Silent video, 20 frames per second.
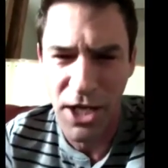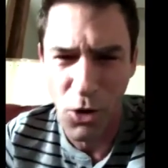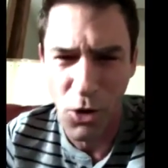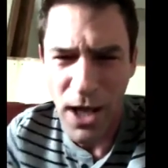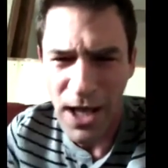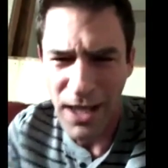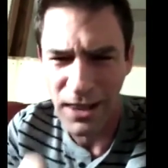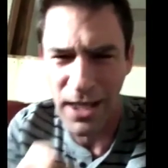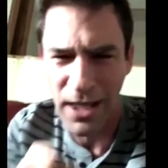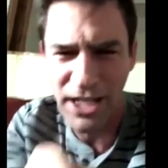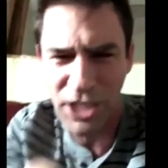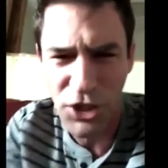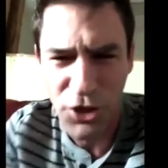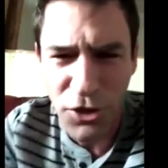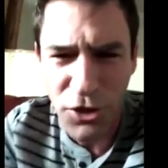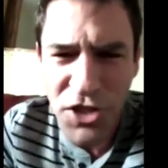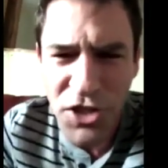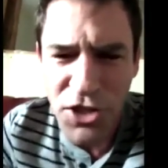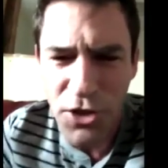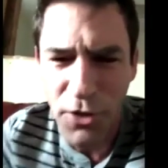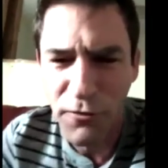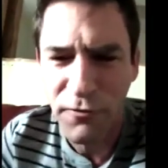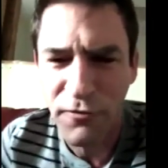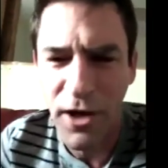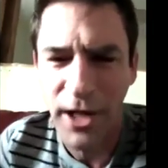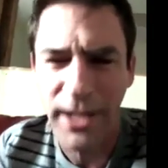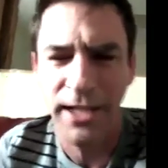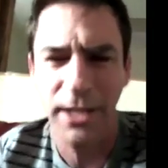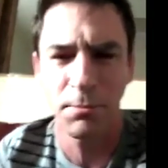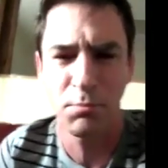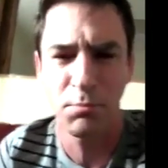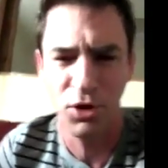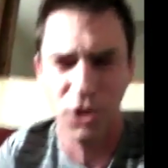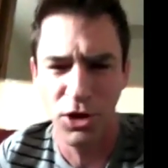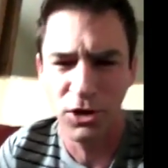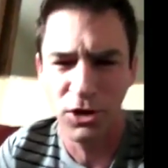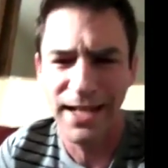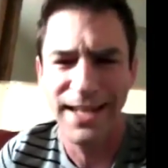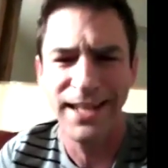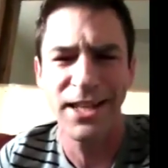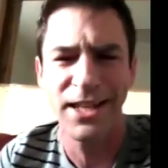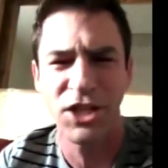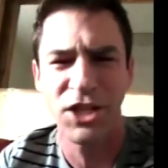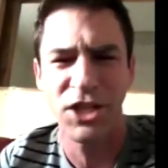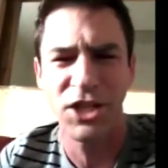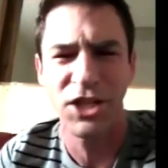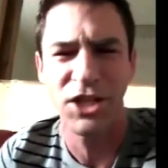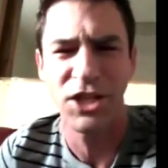Like you're so fucking brilliant and